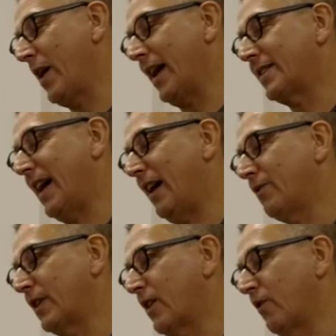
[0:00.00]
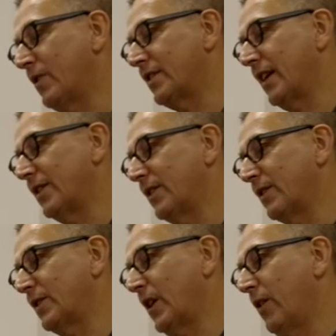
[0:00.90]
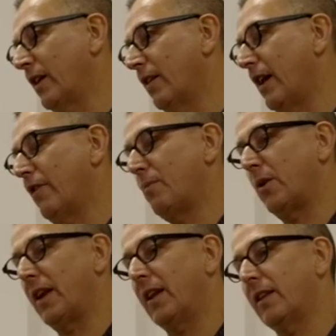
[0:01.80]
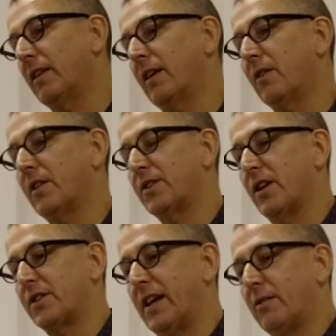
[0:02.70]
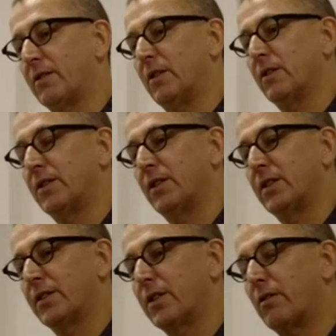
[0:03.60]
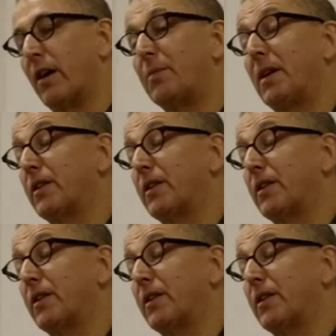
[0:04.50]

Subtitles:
we had to have the conversation. So I got everybody in on the church council to describe their